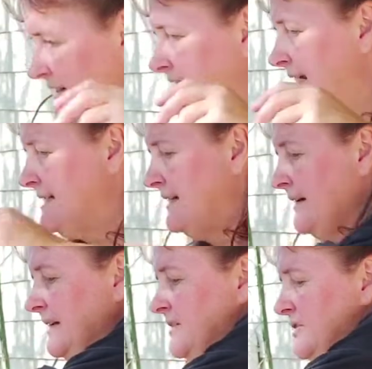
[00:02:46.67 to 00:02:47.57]
next thing
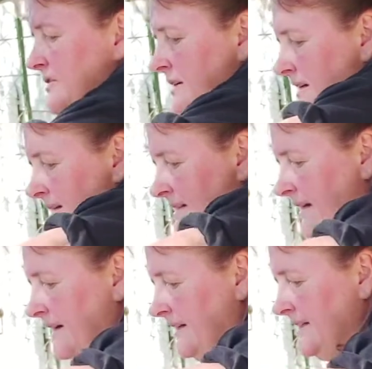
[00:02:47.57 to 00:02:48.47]
I'm going to do is
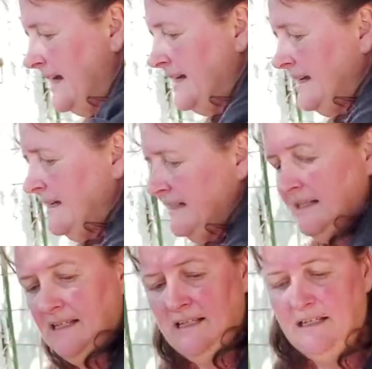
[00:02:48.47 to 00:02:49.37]
I'm going to take,
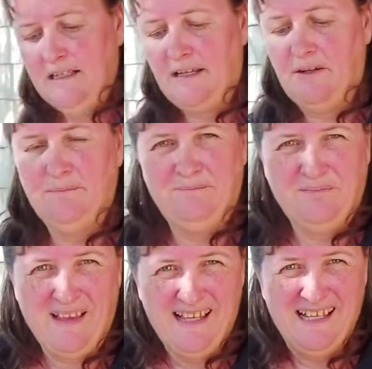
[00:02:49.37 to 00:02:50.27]
so
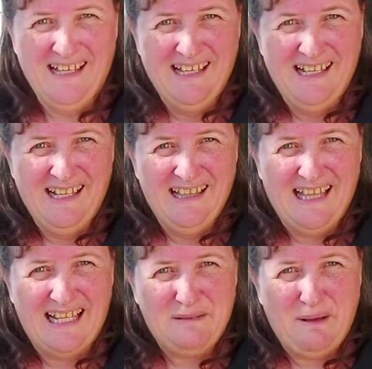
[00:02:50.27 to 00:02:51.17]

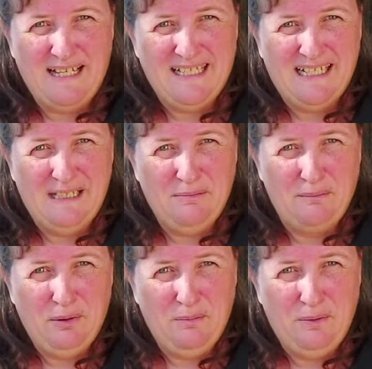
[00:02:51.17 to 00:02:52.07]
that's basically
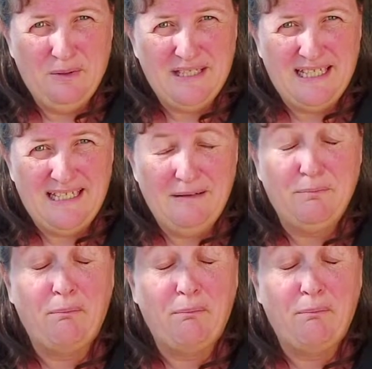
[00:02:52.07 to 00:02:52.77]
my papaya seed,